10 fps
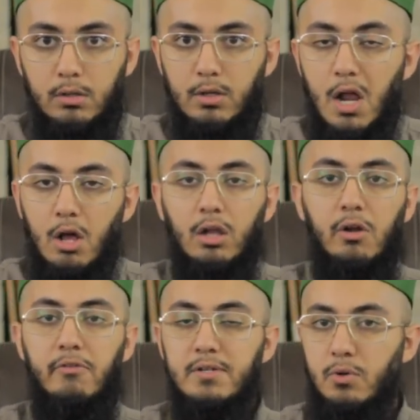Not
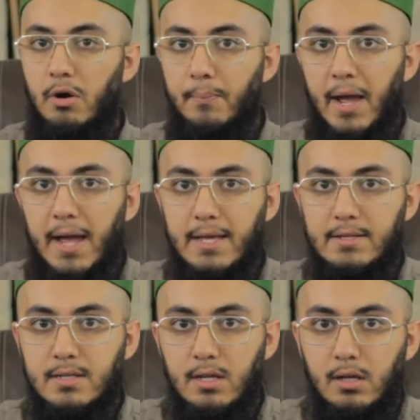all of us are
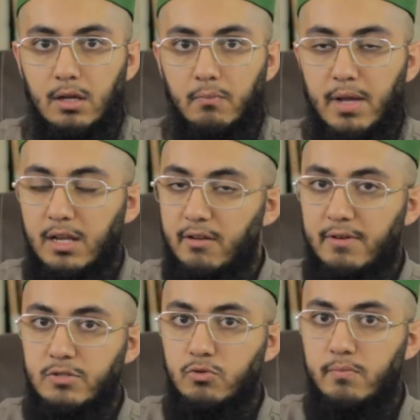pious. Many of
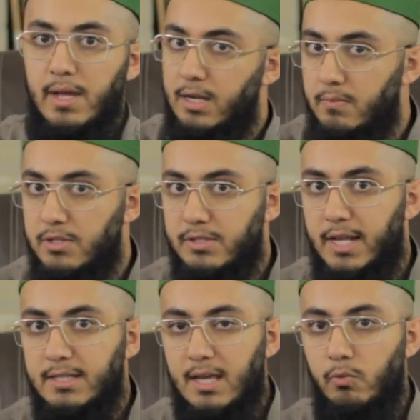us do many
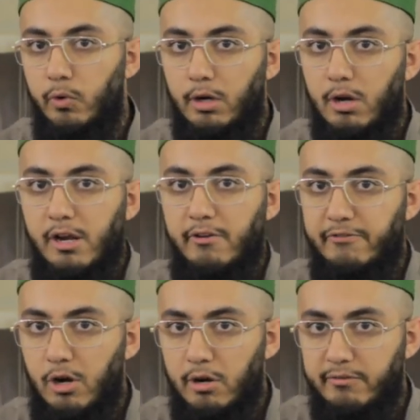mistakes and we are
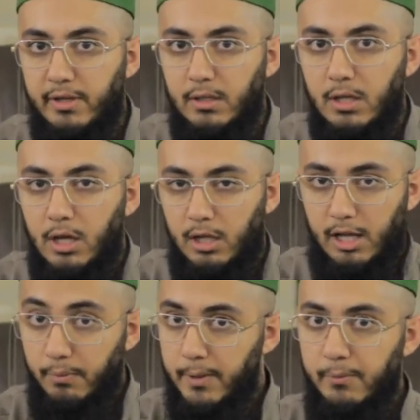unaware of it. A
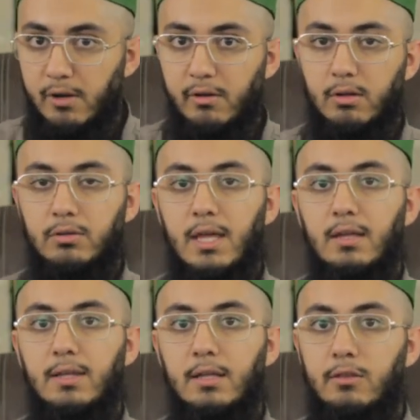lot of people
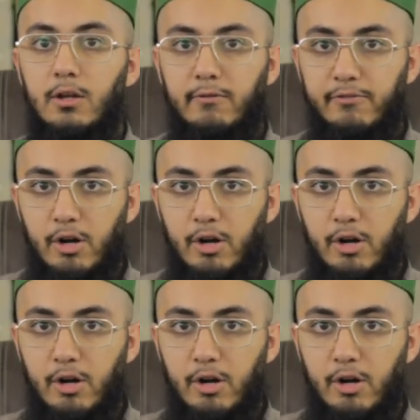think that they're